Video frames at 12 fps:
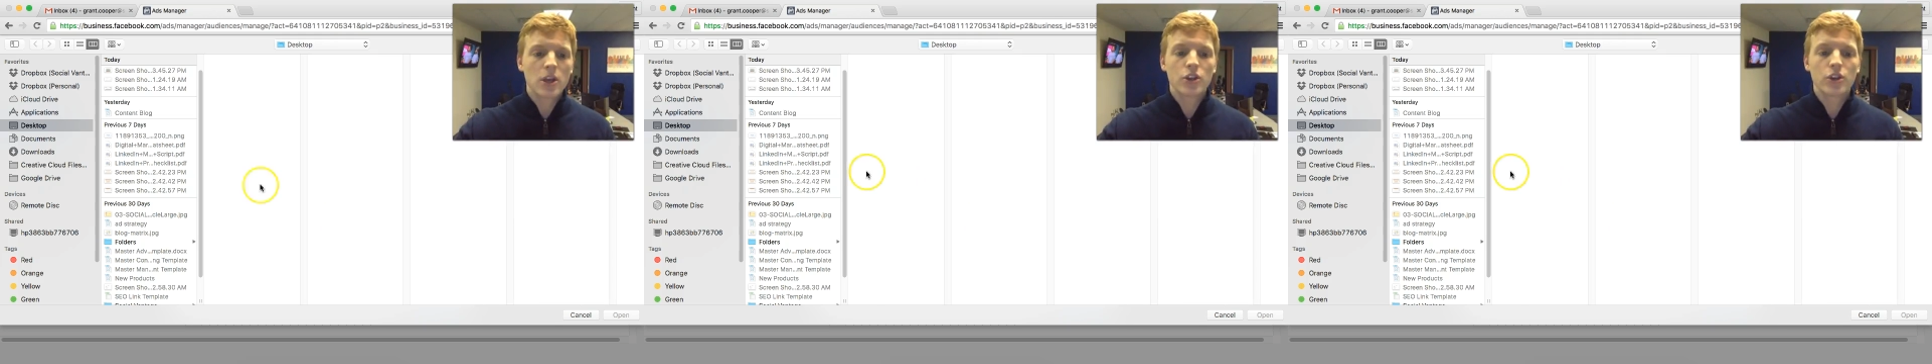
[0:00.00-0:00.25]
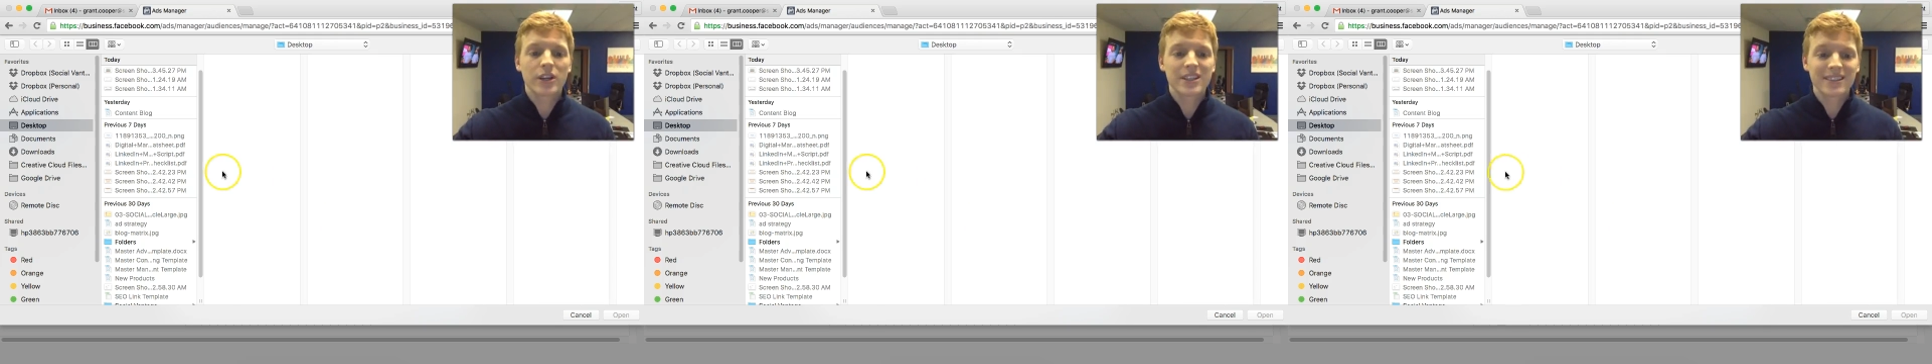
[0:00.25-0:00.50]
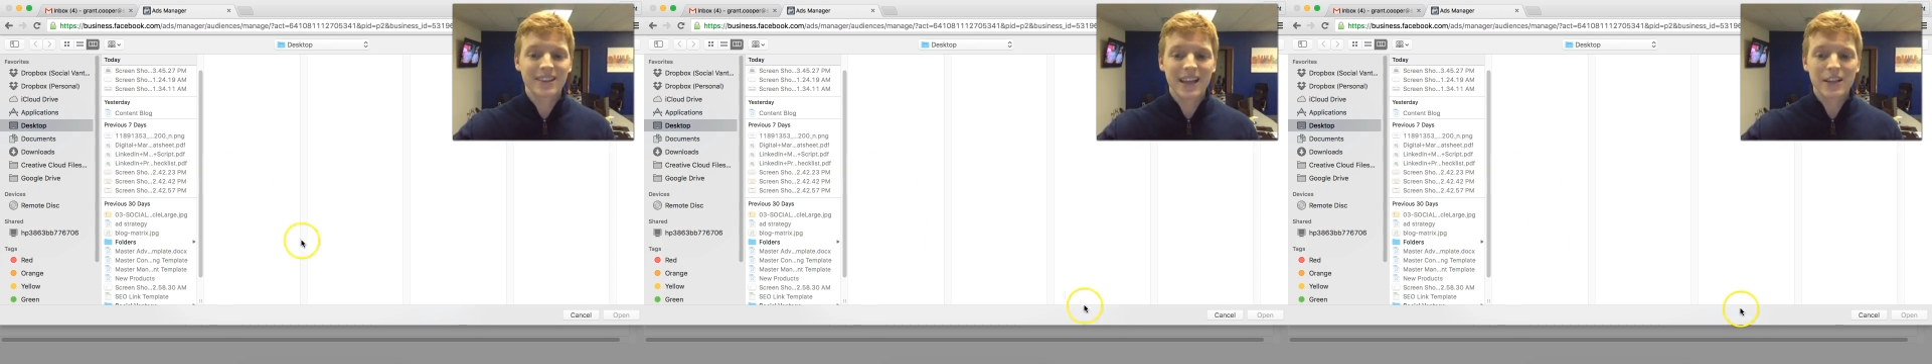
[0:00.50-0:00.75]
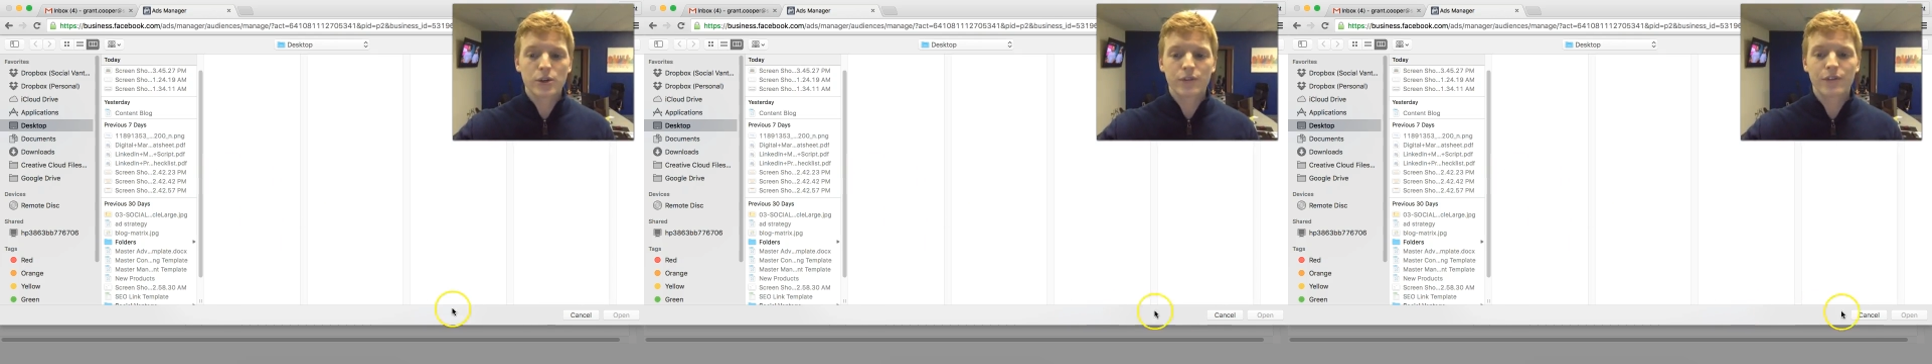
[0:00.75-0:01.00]
You're going to
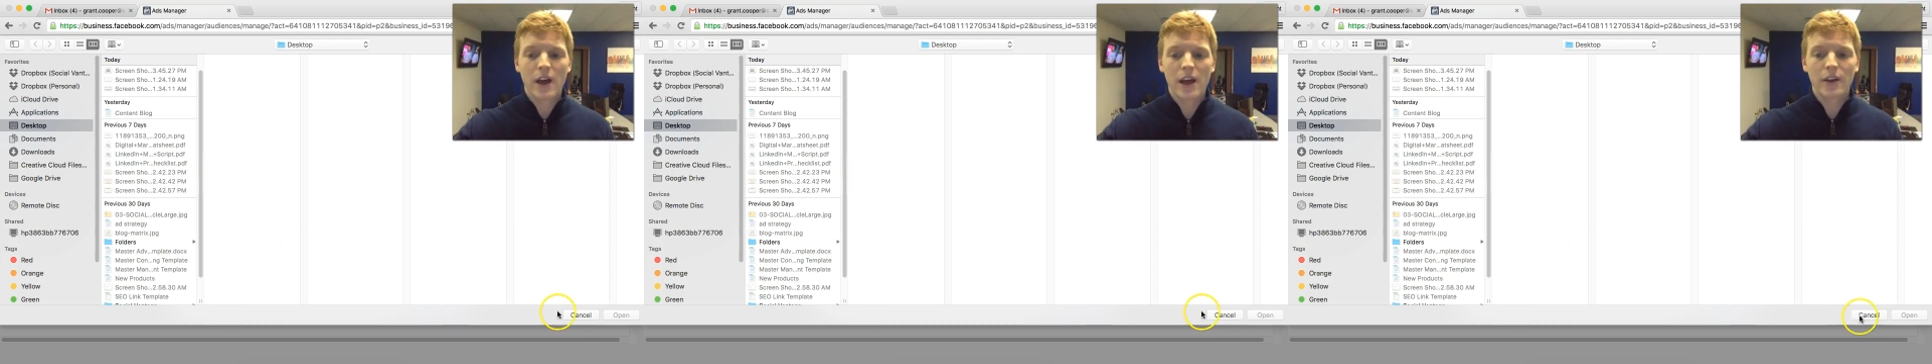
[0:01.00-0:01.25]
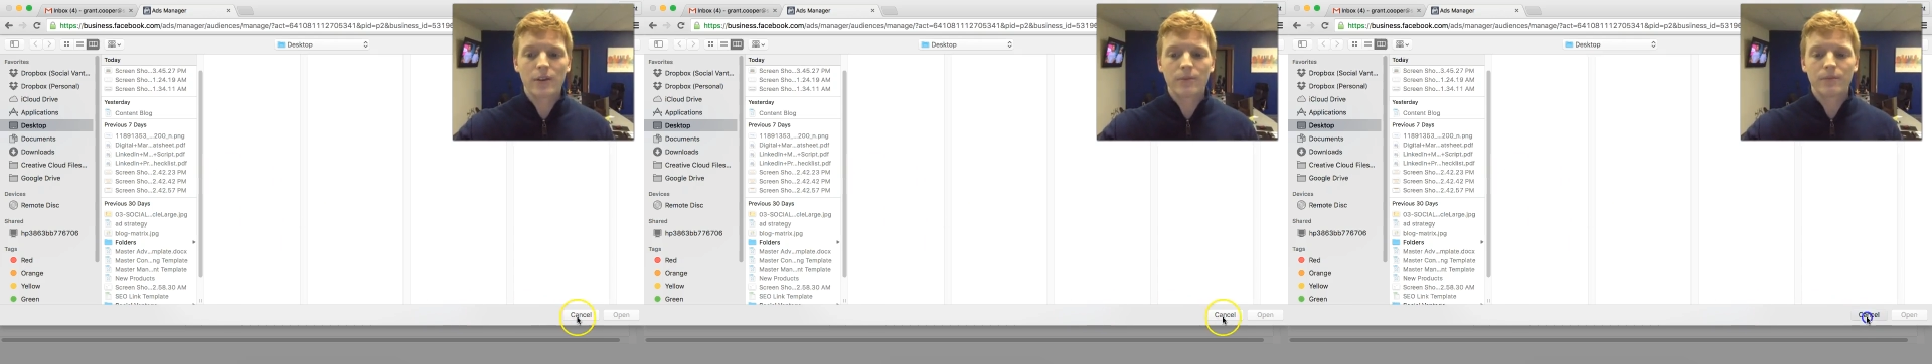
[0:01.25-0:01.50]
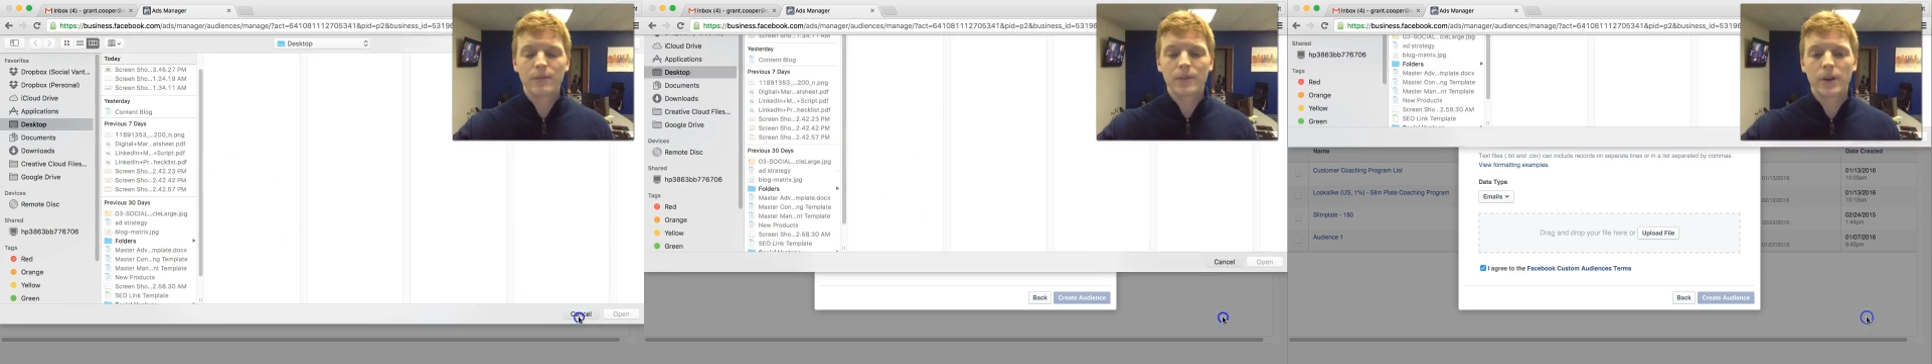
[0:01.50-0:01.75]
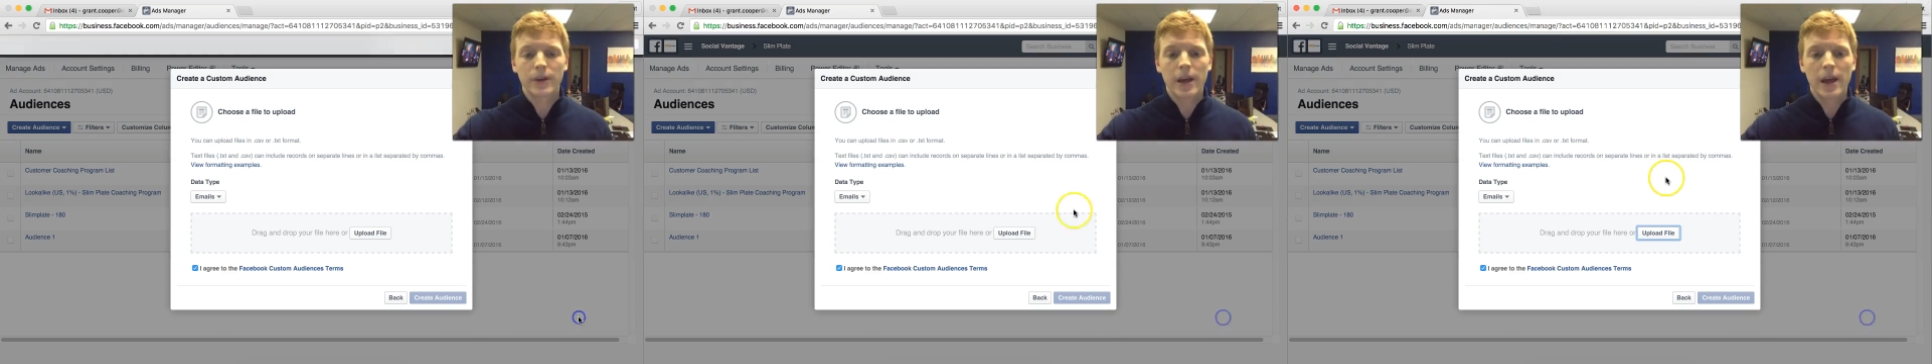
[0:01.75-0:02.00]
select your file.
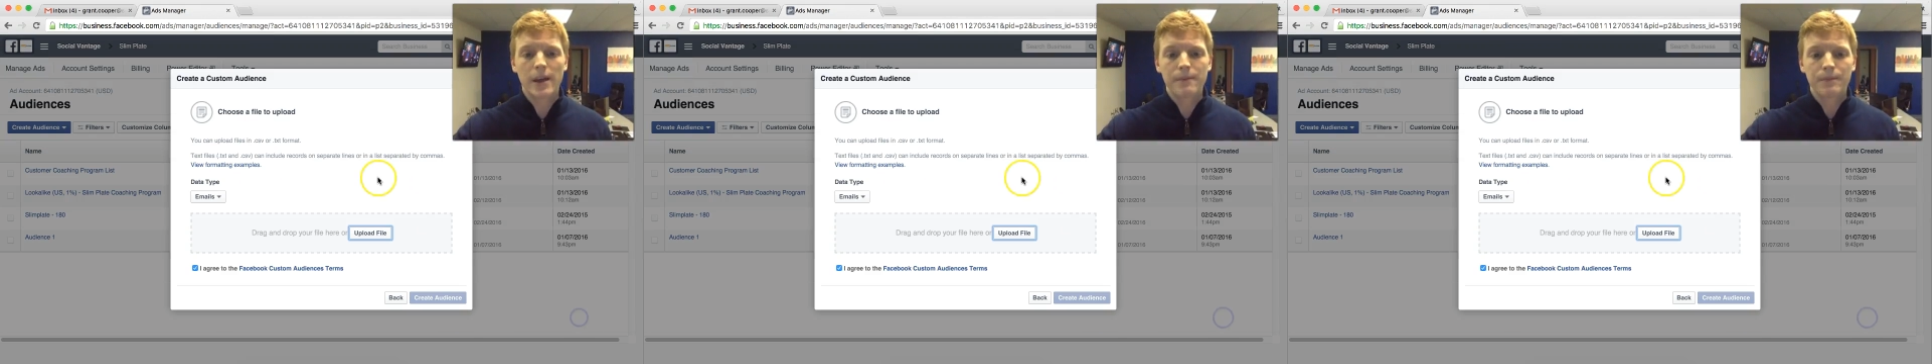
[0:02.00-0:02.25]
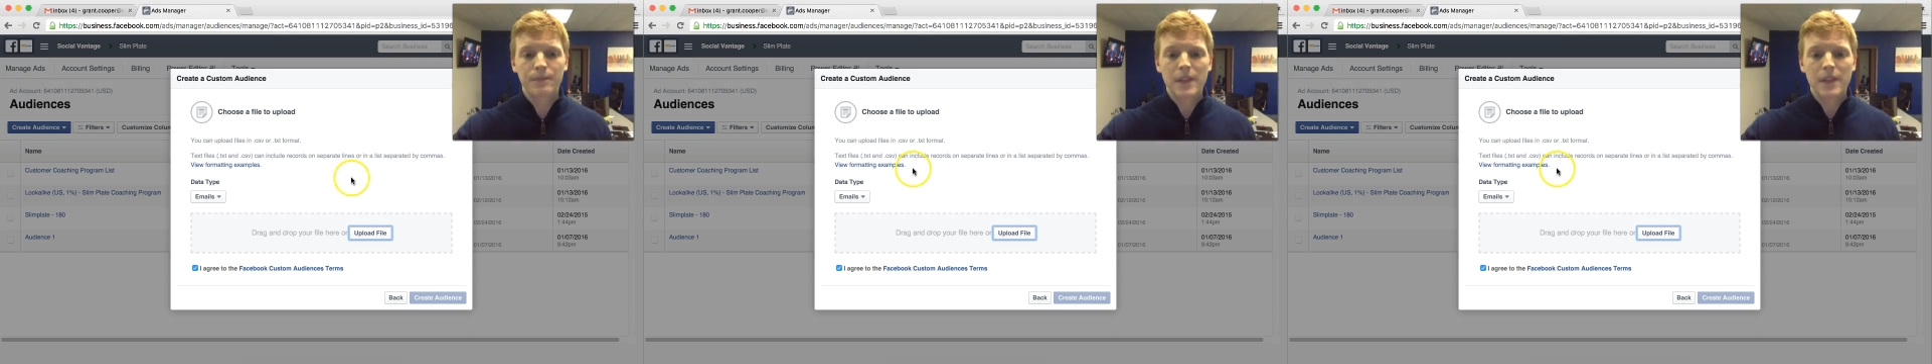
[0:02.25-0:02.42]
Okay.